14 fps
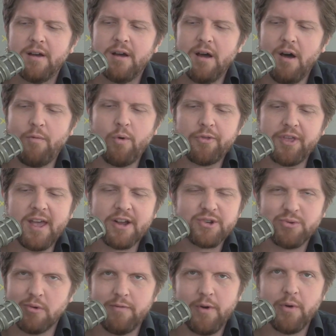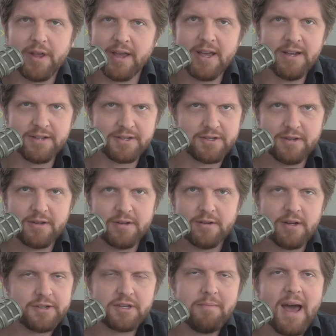of what the actual voting is.
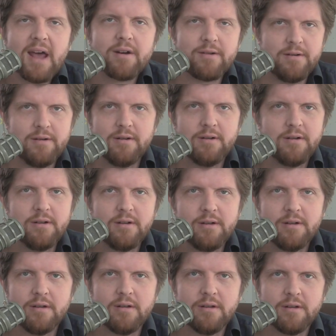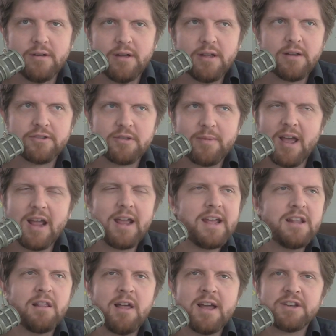Doesn't matter. It doesn't
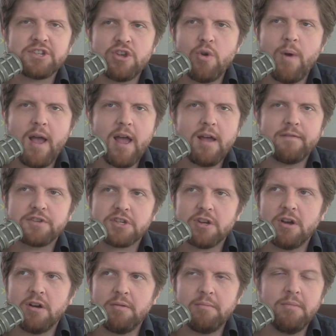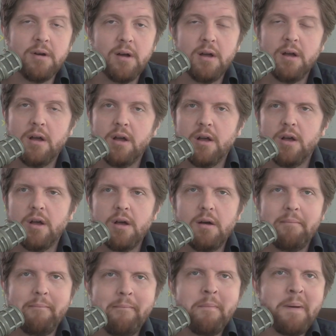Unless you have some
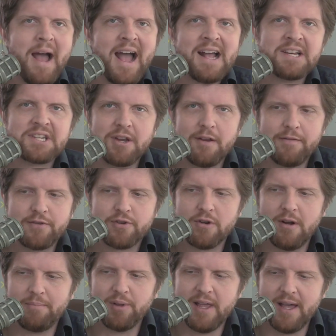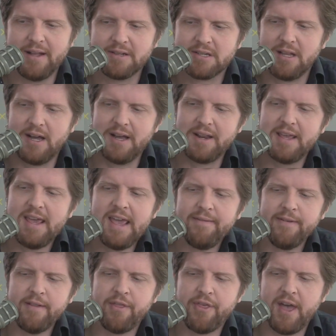massive Trump landslide.
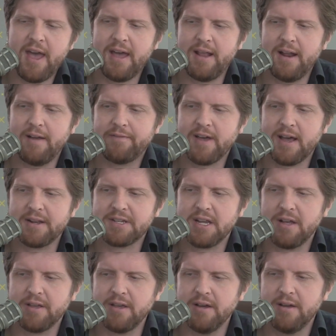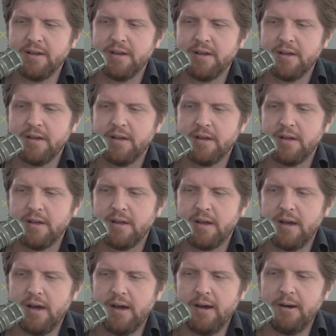Even then, I've got to tell you,
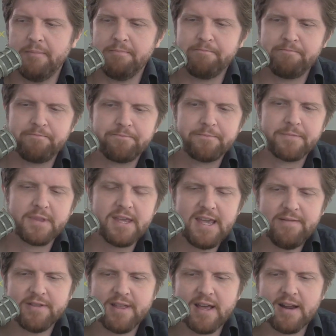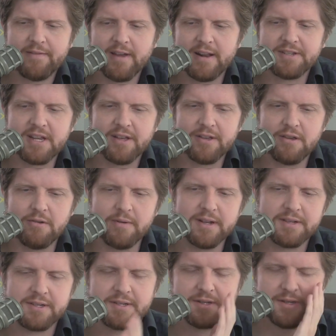um, even then, I've got to tell you,
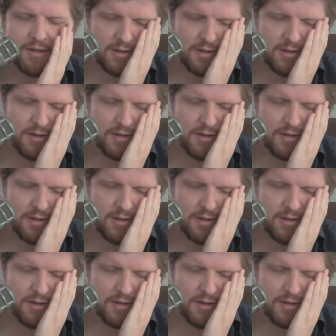it's